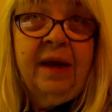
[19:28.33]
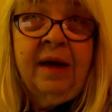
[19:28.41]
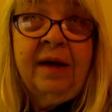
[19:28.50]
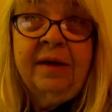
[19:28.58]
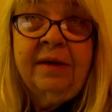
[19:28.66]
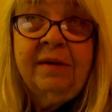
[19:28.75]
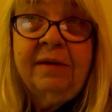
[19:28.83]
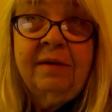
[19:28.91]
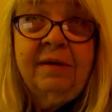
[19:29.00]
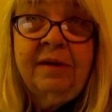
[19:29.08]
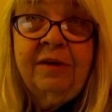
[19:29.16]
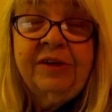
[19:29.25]
Uh,
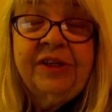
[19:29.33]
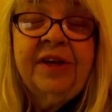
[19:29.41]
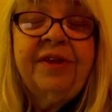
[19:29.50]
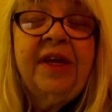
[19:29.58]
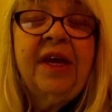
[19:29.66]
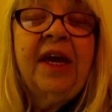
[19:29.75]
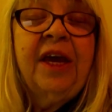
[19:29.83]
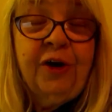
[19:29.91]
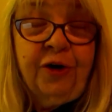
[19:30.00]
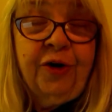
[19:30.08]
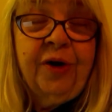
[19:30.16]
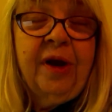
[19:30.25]
there's nothing
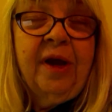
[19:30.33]
here